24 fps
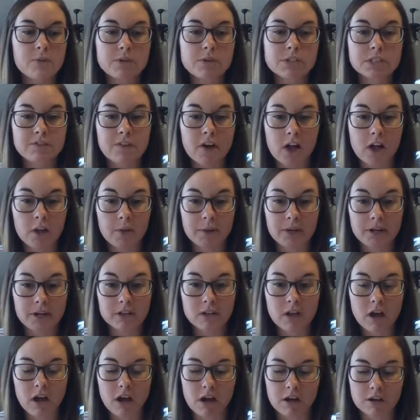anyone's
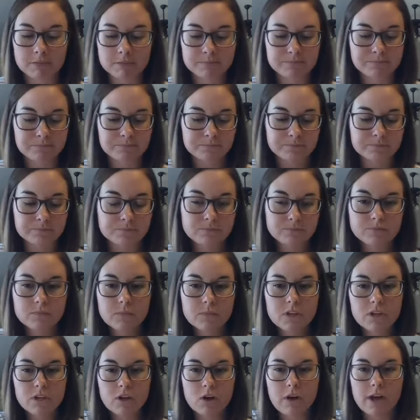following along,
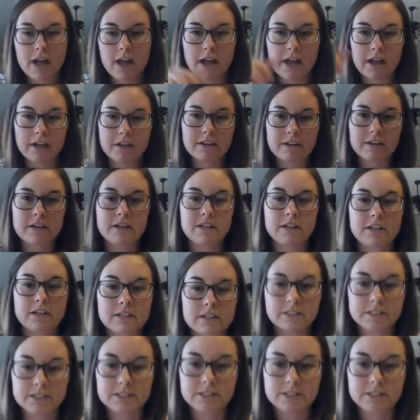go ahead.